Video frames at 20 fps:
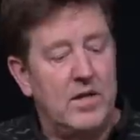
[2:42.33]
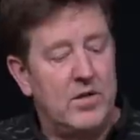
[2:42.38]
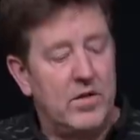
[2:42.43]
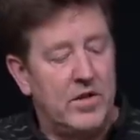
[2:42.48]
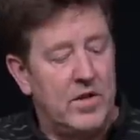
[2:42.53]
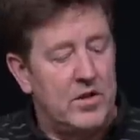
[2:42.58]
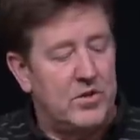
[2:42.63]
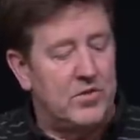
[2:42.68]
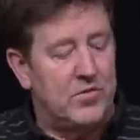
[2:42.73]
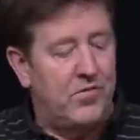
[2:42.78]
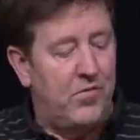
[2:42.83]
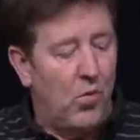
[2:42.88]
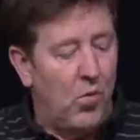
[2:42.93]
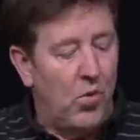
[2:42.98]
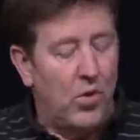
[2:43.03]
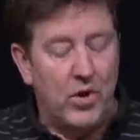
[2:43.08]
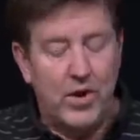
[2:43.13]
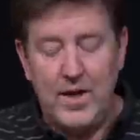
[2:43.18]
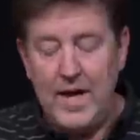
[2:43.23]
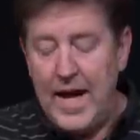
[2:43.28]
into these
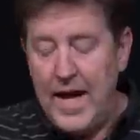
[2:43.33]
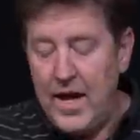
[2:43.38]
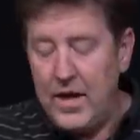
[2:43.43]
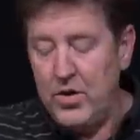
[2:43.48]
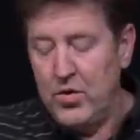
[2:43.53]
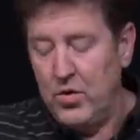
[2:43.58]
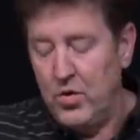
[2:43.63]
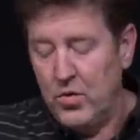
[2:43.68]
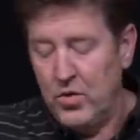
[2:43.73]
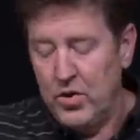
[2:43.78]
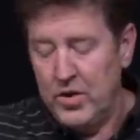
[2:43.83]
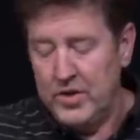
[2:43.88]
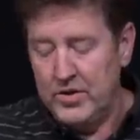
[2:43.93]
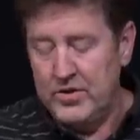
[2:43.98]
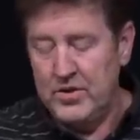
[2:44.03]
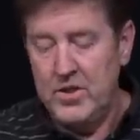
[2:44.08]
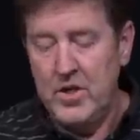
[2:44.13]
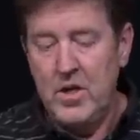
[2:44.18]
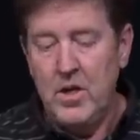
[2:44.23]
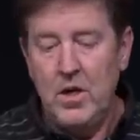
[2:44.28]
four
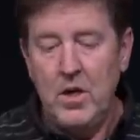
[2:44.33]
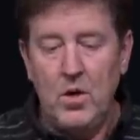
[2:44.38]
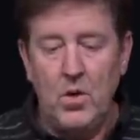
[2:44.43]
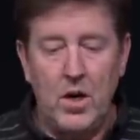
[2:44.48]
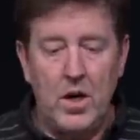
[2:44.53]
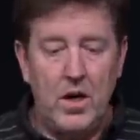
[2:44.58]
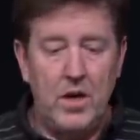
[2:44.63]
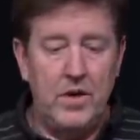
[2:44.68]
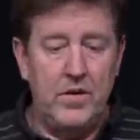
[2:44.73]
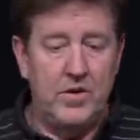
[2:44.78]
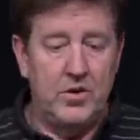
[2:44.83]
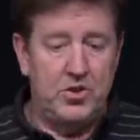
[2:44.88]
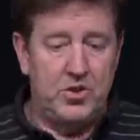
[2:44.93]
categories: uh, the